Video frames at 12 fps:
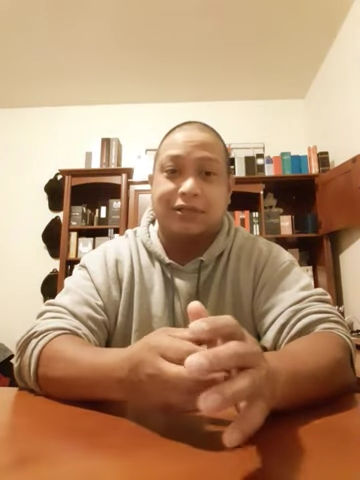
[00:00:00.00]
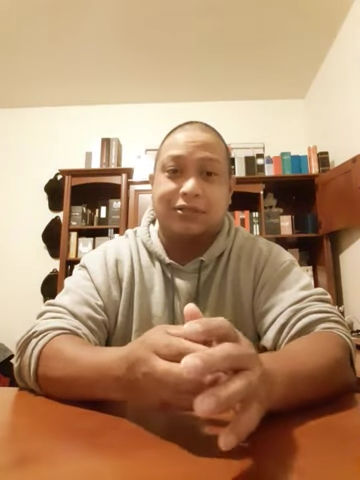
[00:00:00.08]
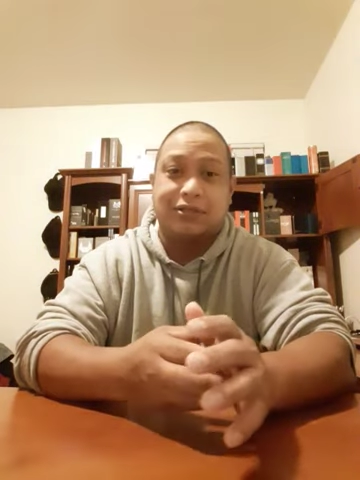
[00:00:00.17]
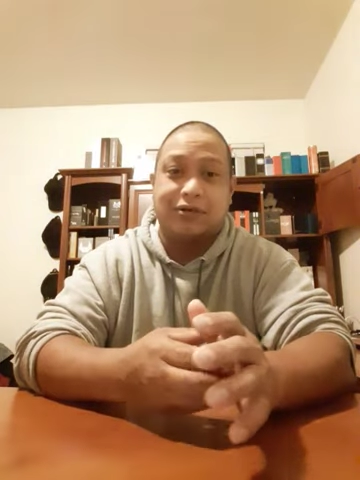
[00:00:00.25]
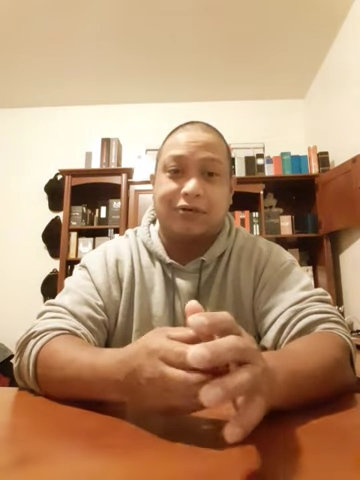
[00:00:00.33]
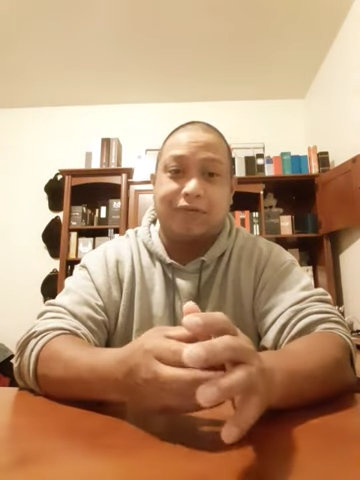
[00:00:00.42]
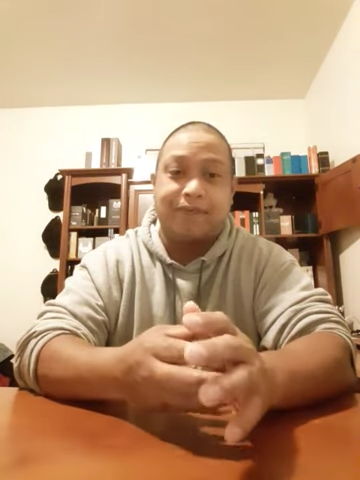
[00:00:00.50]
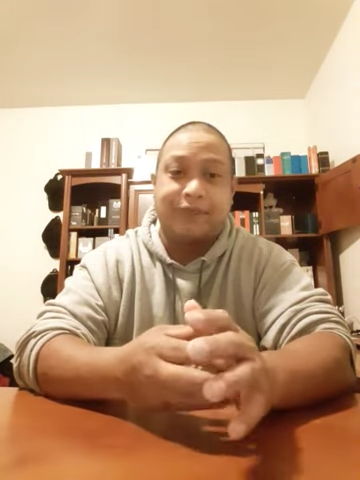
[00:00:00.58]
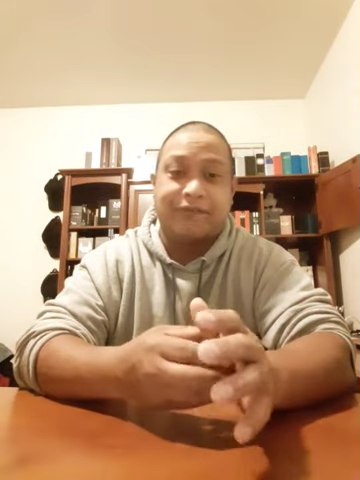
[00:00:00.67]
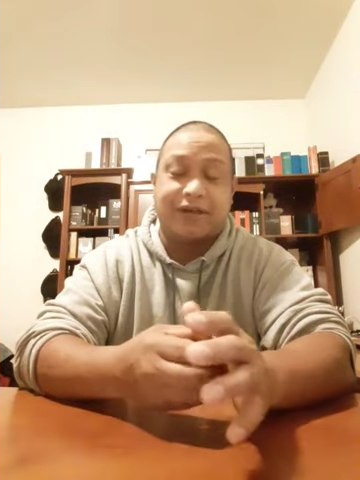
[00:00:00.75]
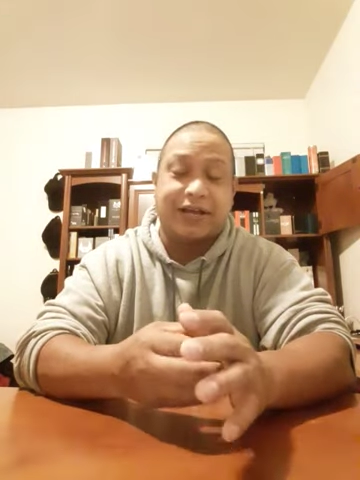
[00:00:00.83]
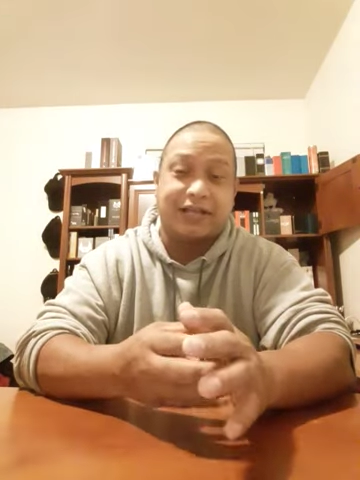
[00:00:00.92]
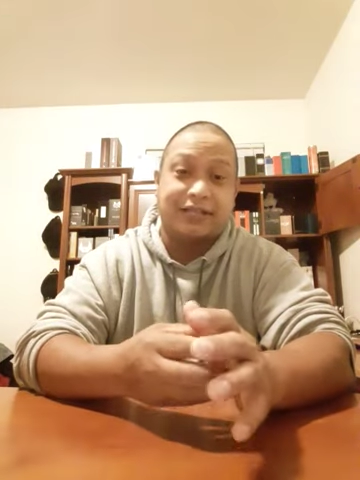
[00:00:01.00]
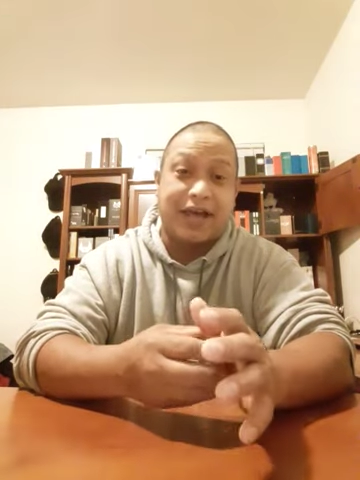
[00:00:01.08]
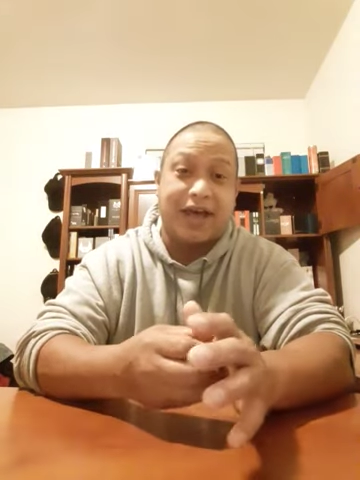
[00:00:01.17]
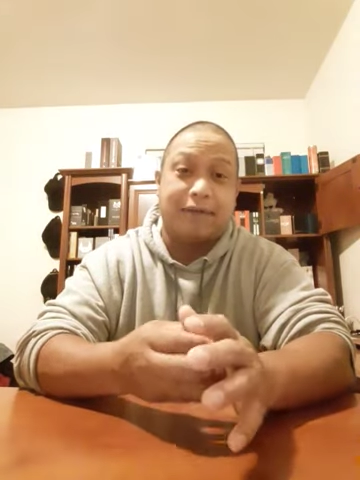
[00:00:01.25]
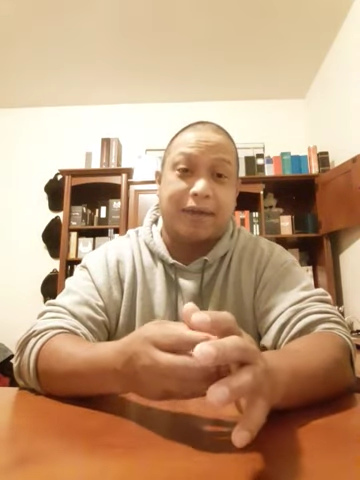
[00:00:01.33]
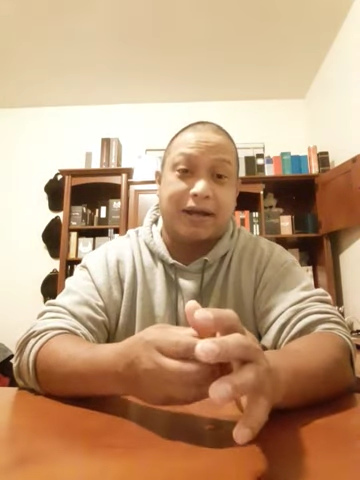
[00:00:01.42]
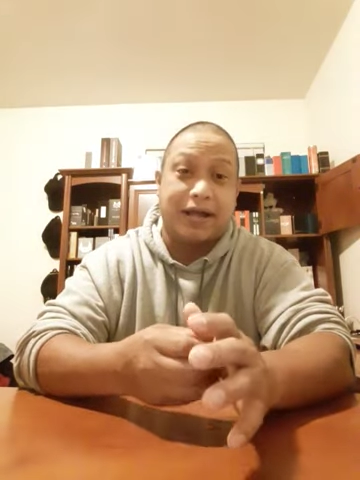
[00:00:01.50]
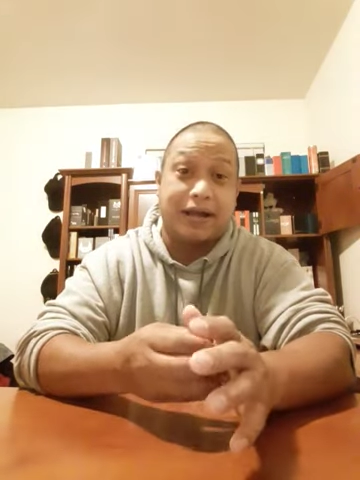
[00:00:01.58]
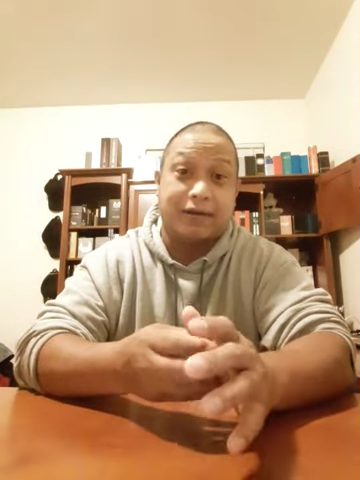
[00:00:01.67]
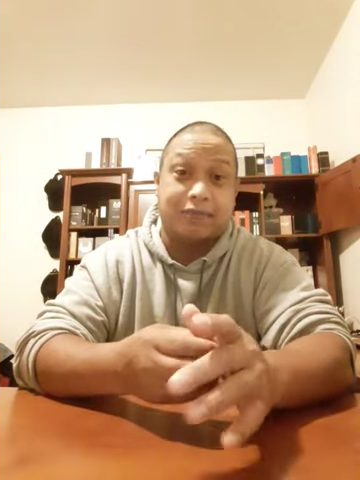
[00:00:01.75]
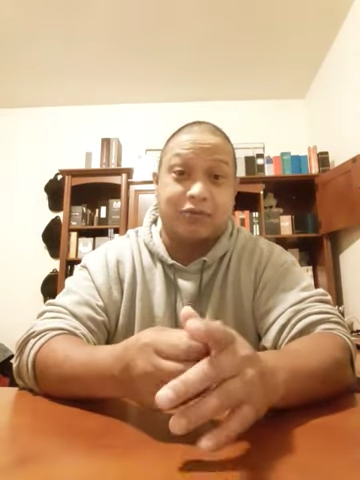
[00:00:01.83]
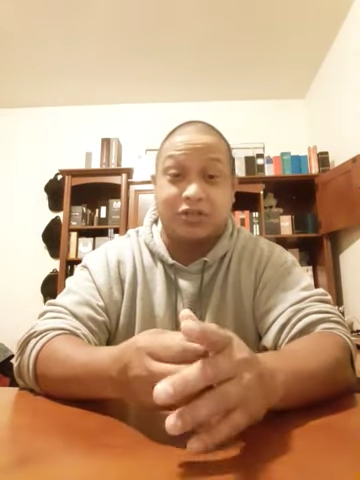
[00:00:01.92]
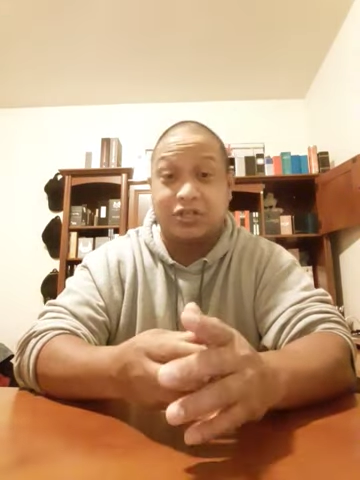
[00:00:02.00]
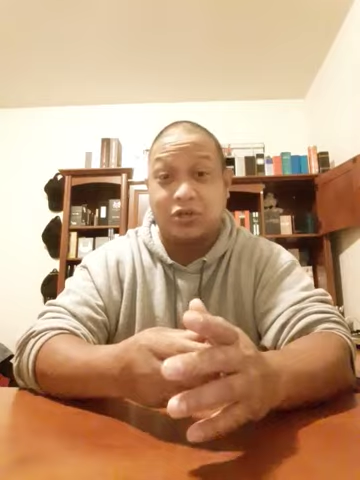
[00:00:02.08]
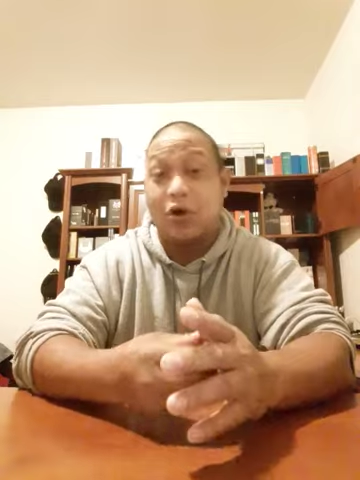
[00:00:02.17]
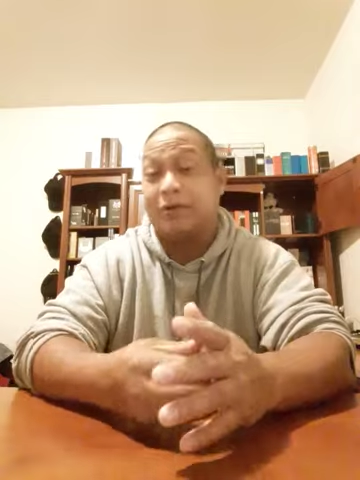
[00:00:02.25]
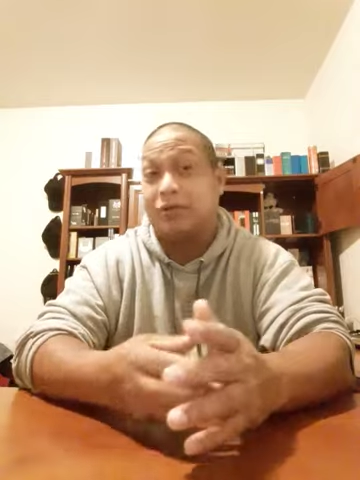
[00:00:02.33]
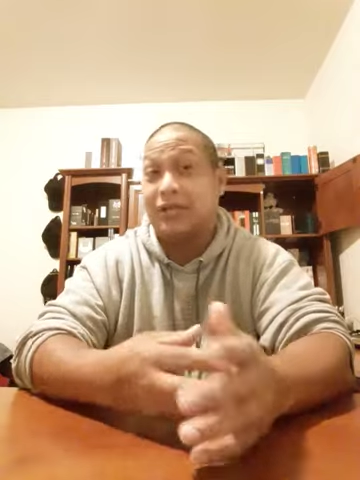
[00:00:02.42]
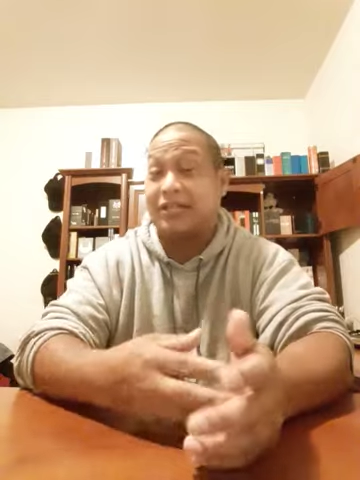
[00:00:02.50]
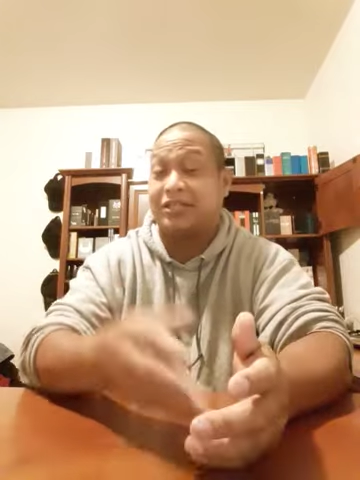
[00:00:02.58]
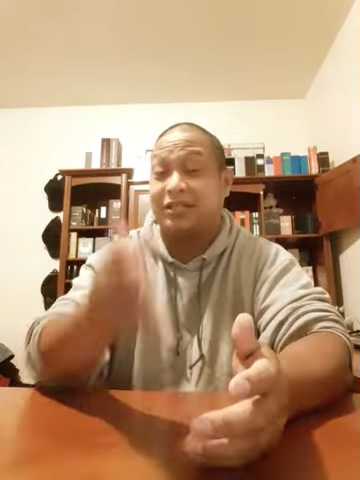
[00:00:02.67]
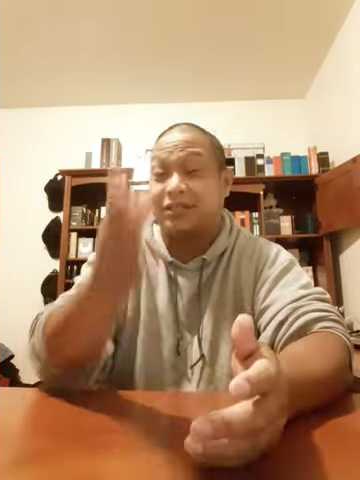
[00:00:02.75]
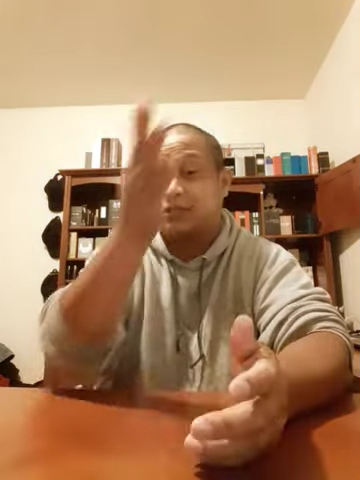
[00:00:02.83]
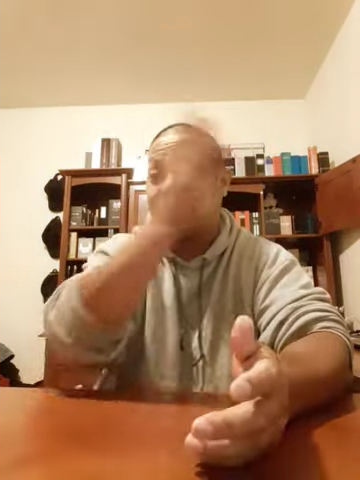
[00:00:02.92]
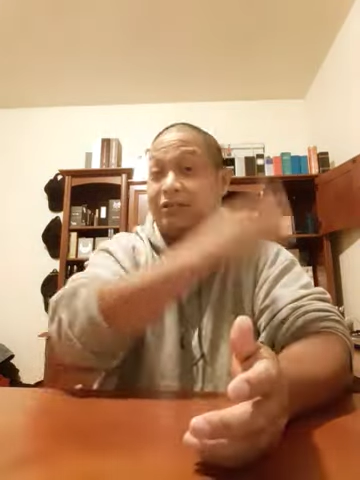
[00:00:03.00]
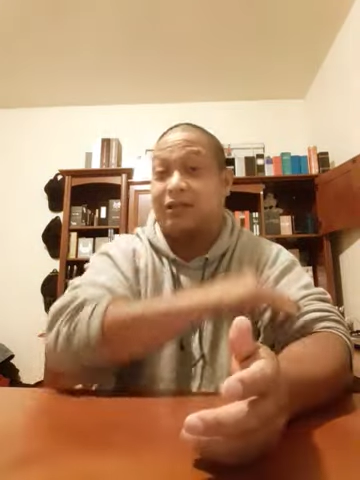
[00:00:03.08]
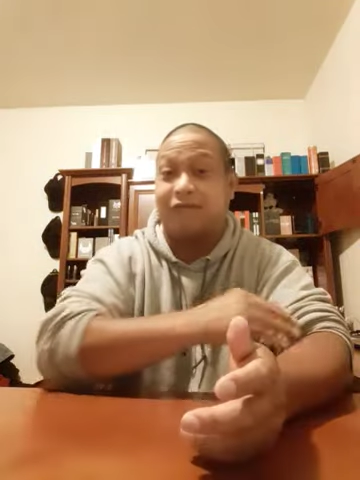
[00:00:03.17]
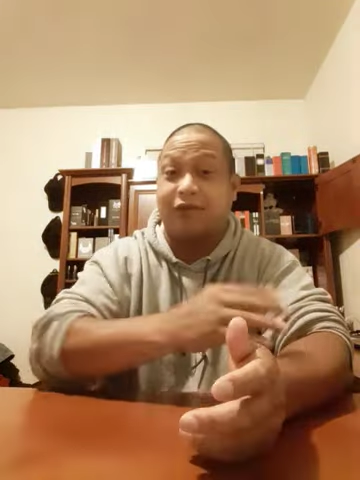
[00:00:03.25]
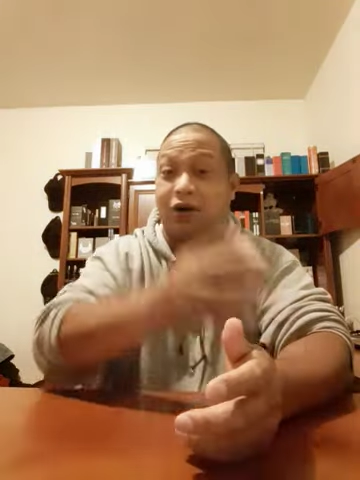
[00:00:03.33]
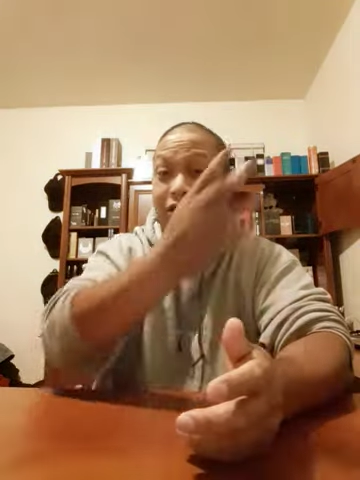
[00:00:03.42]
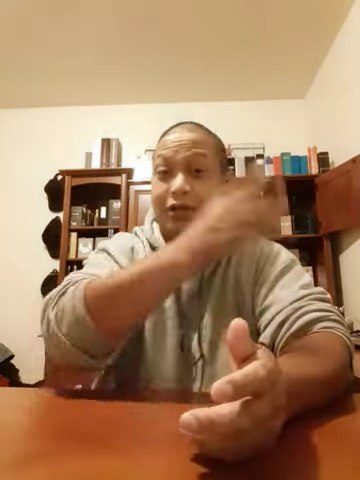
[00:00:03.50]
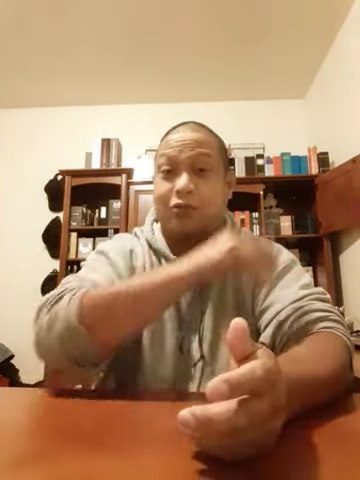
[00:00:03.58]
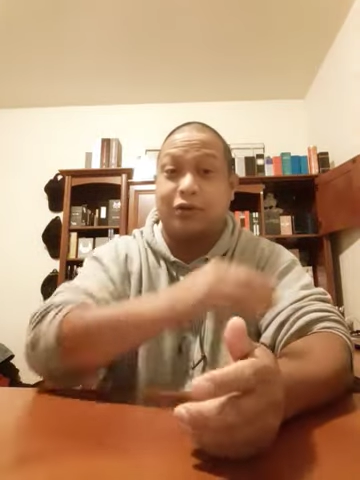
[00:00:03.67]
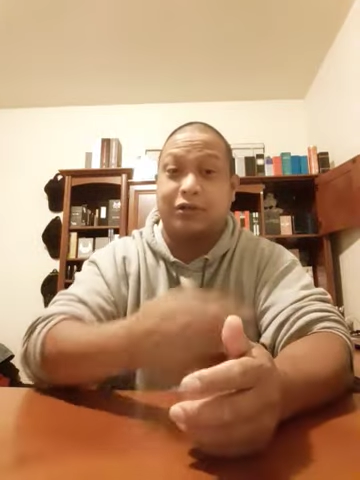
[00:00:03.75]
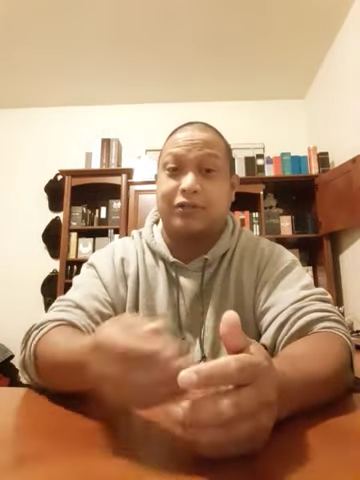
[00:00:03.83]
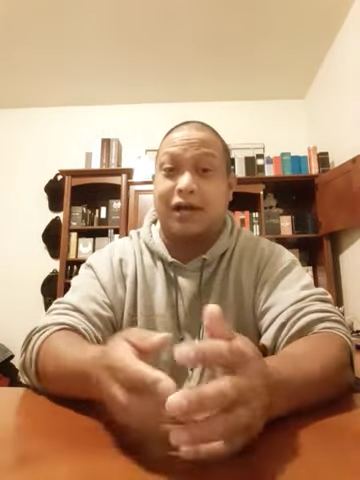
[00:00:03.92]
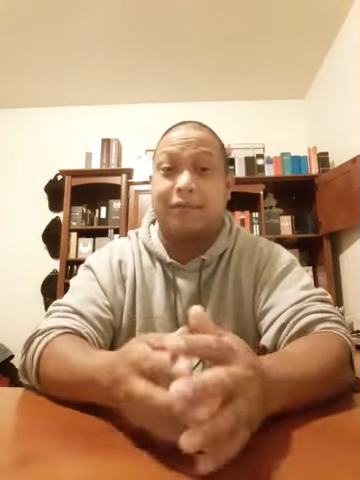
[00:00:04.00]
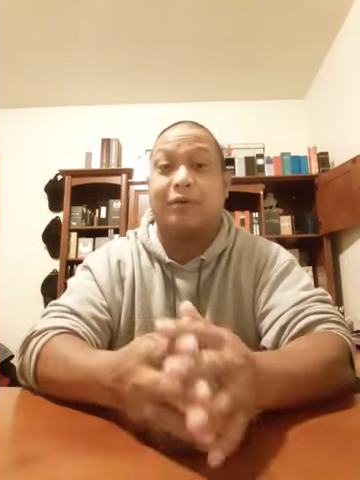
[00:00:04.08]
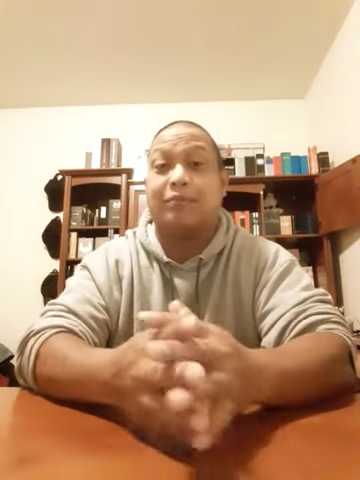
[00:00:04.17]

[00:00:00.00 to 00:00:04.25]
So, if I get tagged by that, just know I'm going to do that shit in the fall, in the wintertime.